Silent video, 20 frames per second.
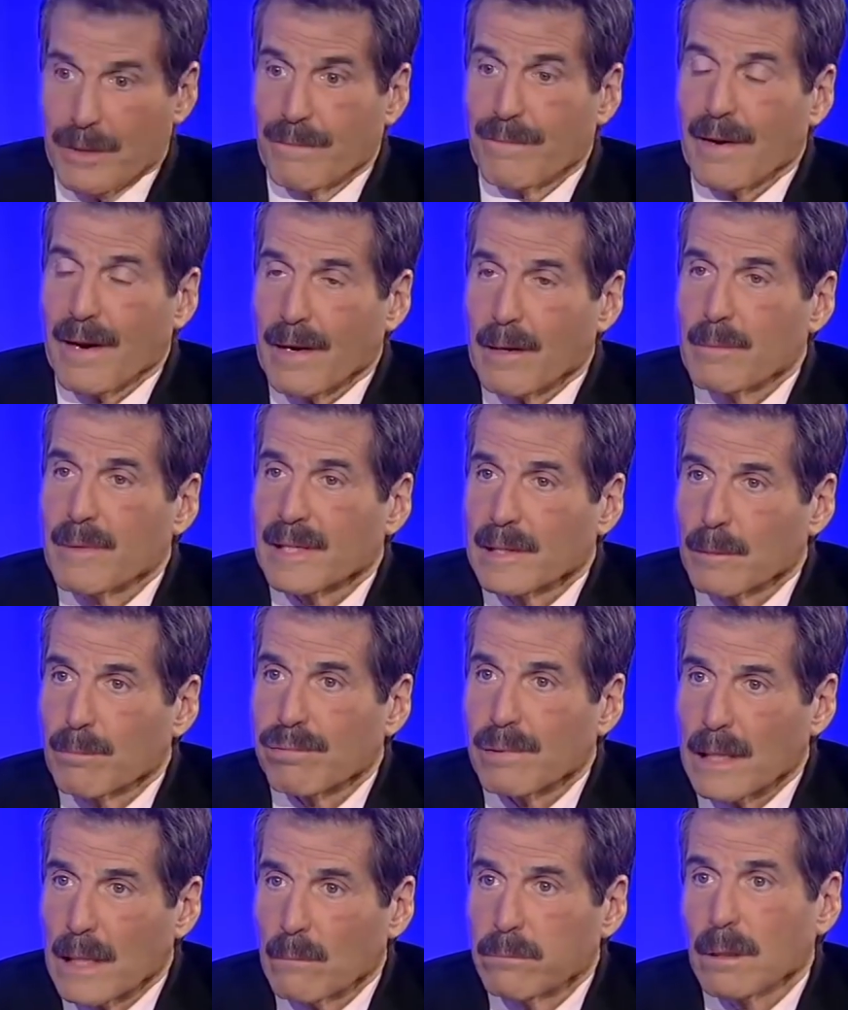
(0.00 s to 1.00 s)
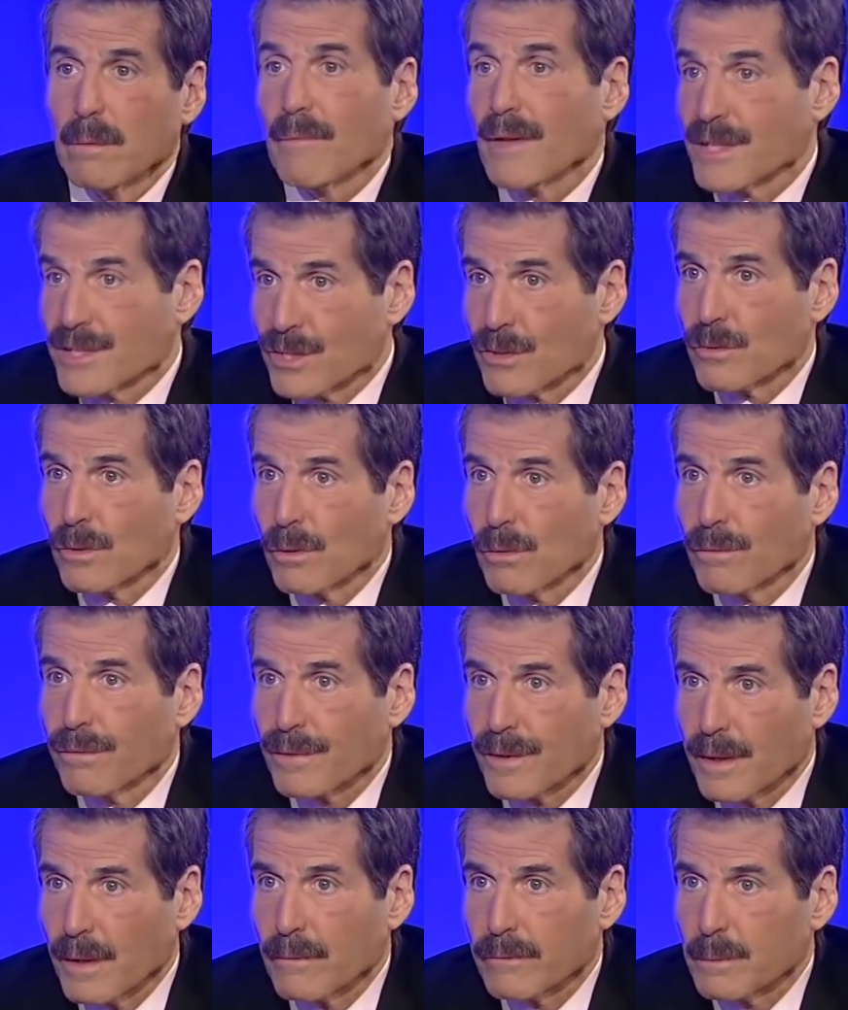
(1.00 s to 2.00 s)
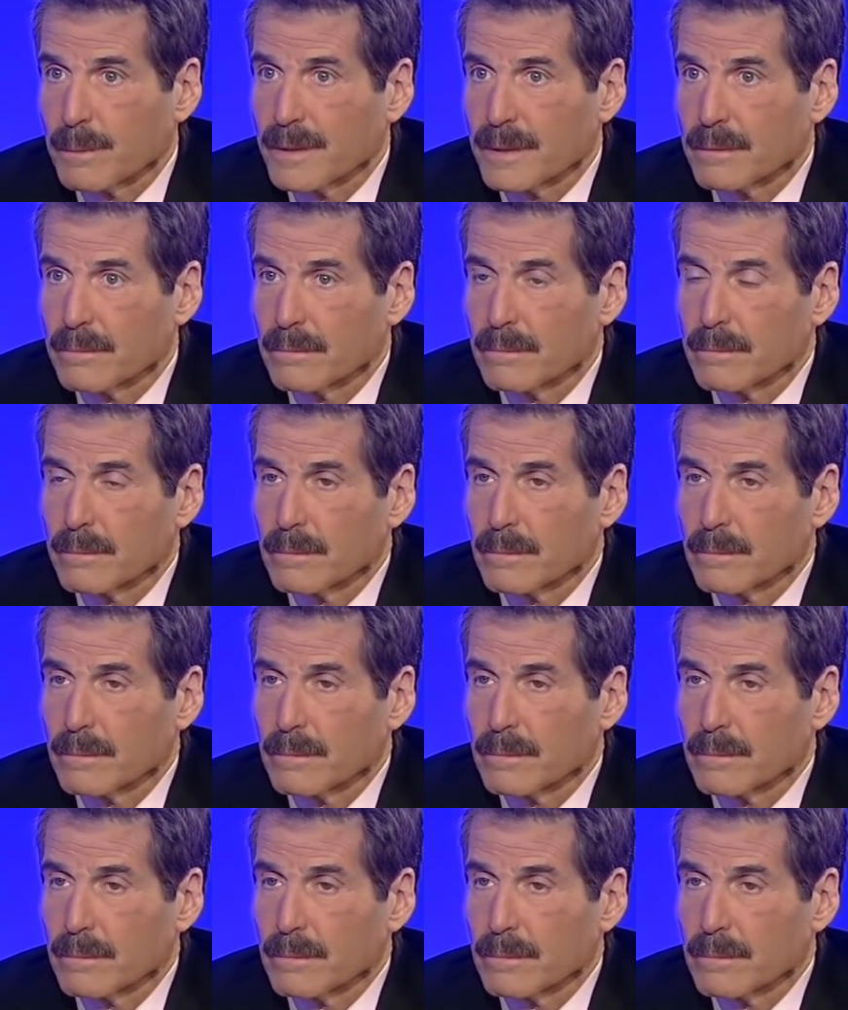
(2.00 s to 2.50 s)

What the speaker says: an environmental problem, that's a role for government.